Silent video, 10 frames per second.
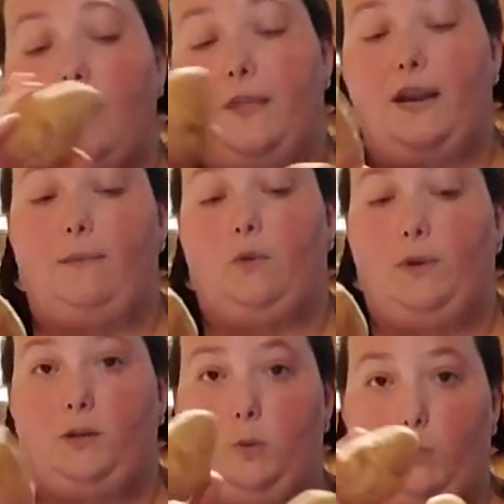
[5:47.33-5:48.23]
that I'm
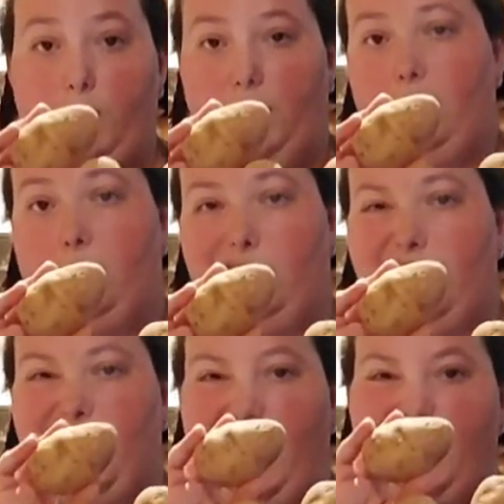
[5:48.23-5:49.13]
going to peel
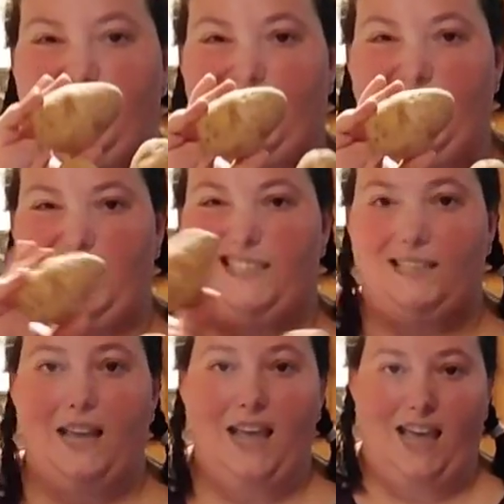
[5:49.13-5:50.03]
and
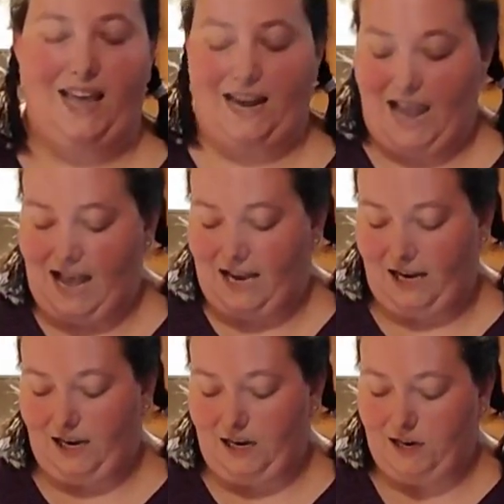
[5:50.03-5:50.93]
dice and add
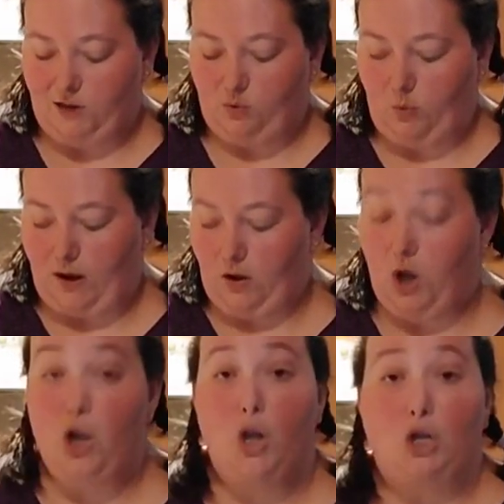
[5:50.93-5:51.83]
in as well.
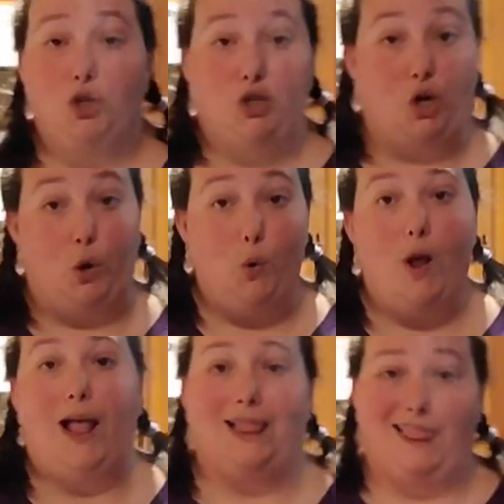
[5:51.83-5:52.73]
So
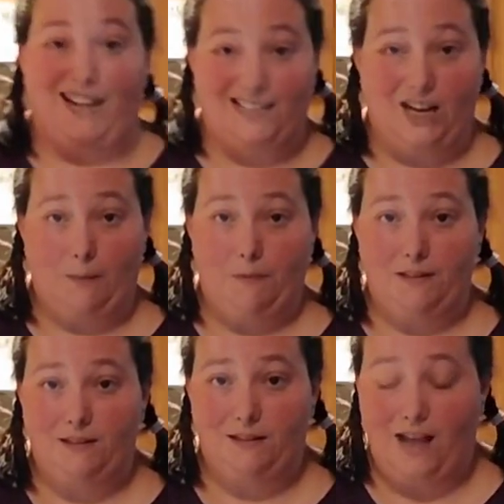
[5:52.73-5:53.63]
let's hop
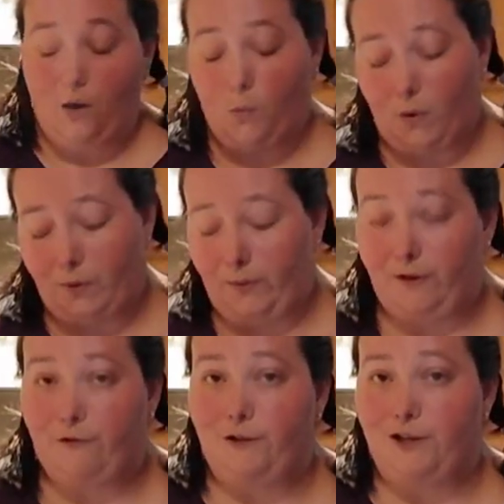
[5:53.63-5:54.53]
into that while we
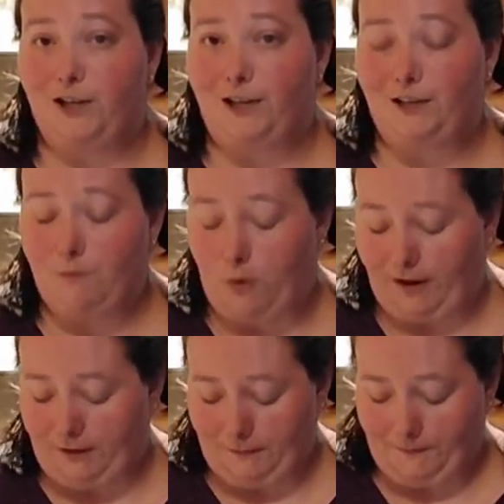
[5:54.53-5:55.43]
wait for the chicken to boil.